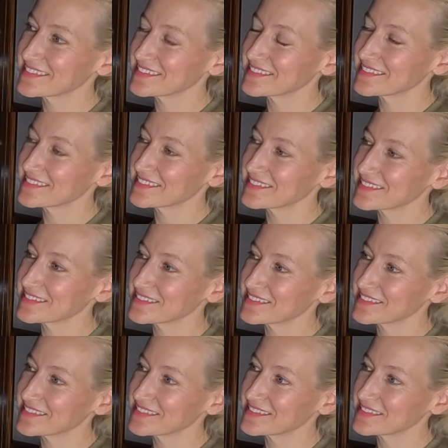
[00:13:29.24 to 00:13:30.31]

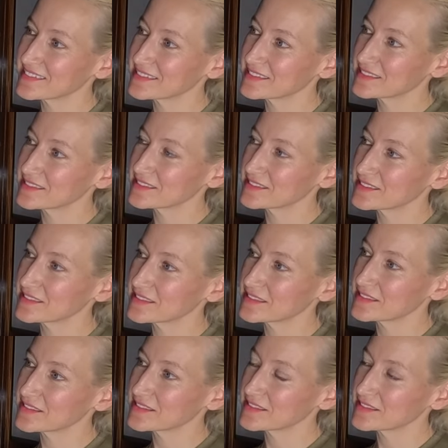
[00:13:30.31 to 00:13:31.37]

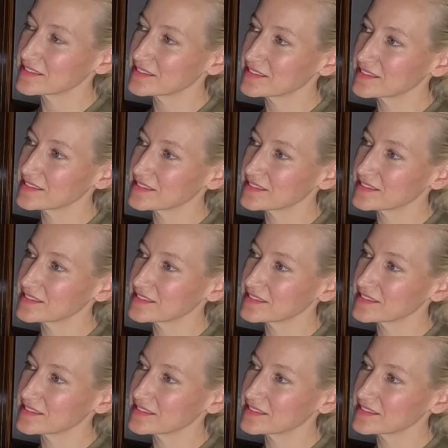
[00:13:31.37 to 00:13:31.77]
(not speaking)